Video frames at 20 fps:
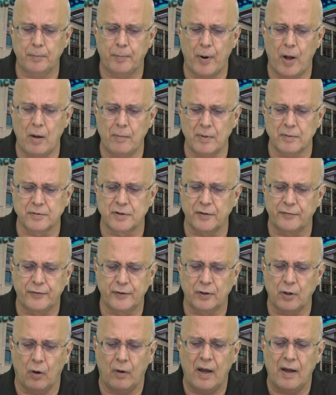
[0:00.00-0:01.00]
problems if
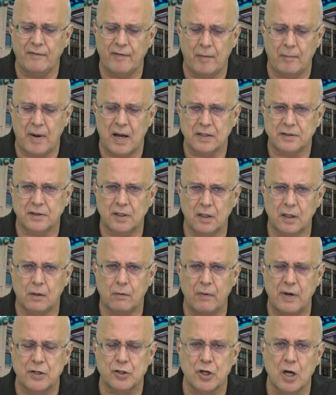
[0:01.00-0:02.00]
we don't have a master
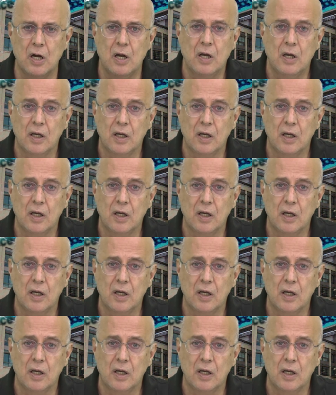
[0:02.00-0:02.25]
equation.